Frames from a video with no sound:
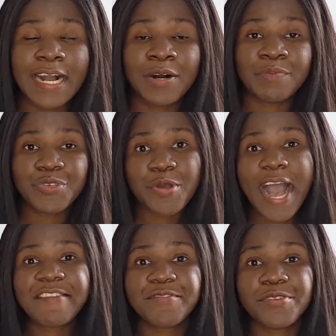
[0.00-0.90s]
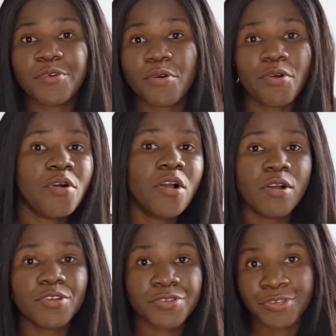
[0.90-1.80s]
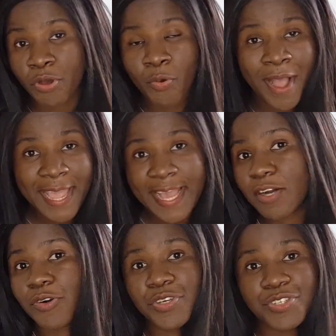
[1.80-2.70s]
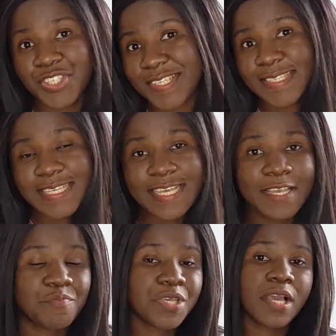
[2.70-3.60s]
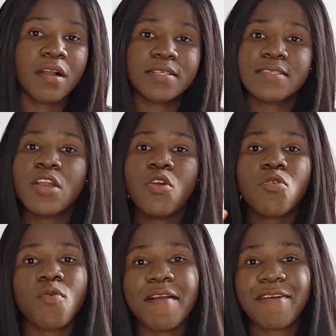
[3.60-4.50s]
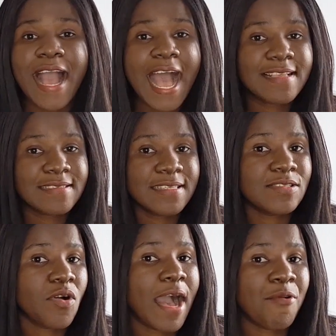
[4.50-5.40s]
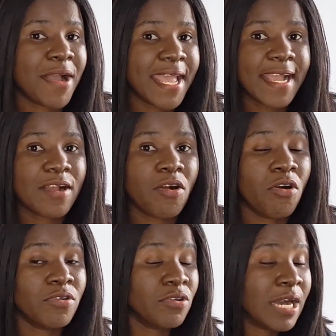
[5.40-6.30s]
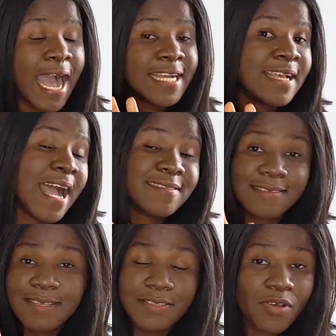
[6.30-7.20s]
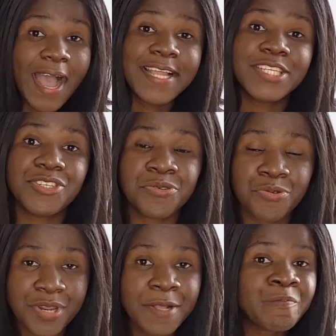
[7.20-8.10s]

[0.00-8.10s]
you have your WAEC or your GCE, because whoever has his or her WAEC or has his or her degree